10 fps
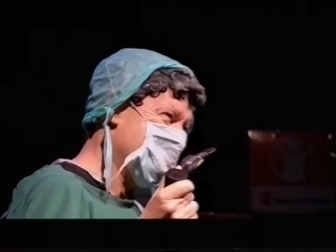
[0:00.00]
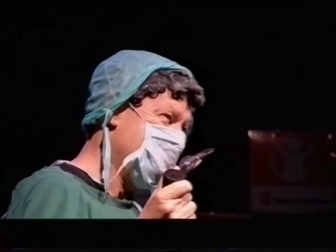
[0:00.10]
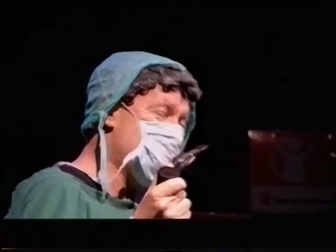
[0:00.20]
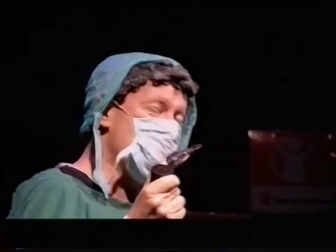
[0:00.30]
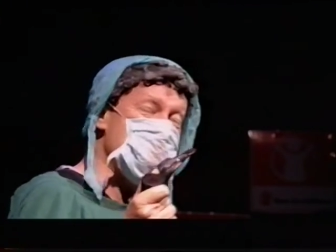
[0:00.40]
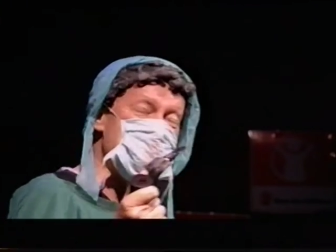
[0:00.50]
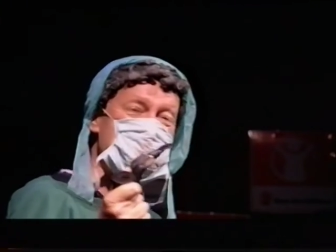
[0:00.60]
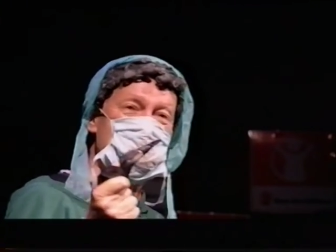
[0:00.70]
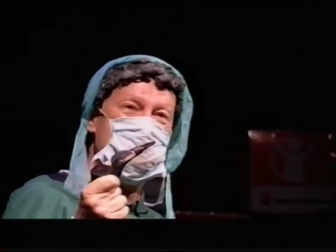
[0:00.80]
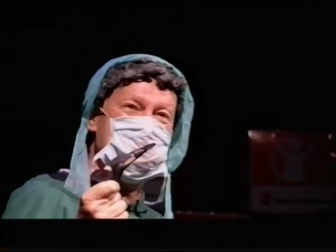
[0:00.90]
His
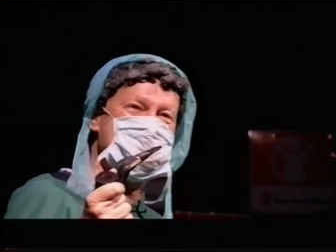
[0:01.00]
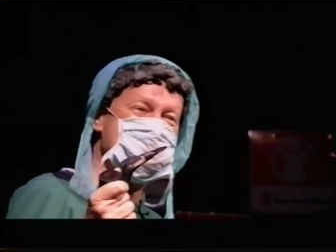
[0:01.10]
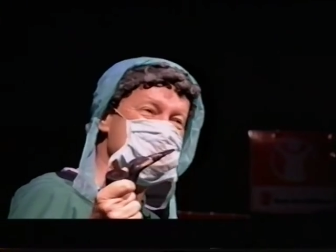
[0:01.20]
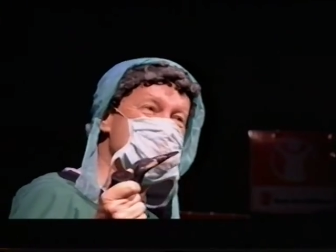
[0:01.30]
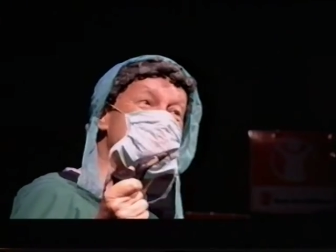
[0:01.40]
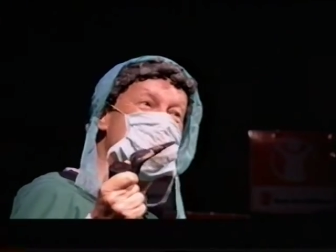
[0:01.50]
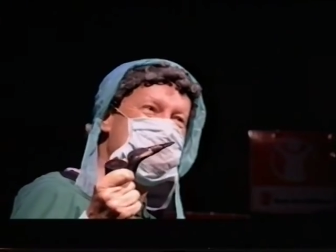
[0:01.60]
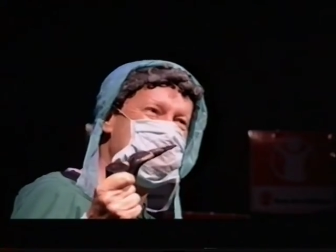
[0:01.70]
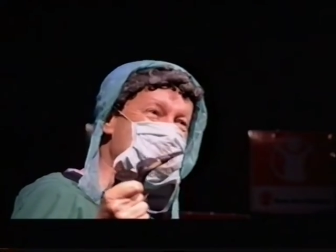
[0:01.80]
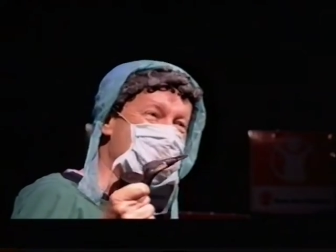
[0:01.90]
original words in
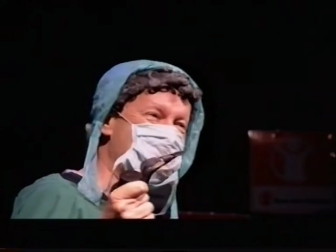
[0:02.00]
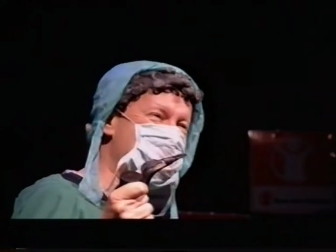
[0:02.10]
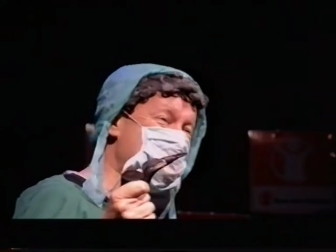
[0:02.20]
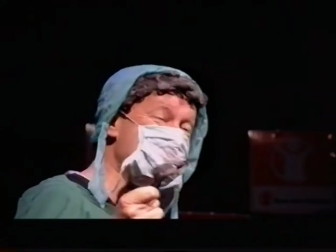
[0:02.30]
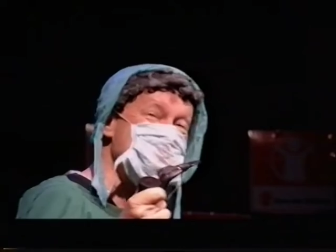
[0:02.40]
Swahili are very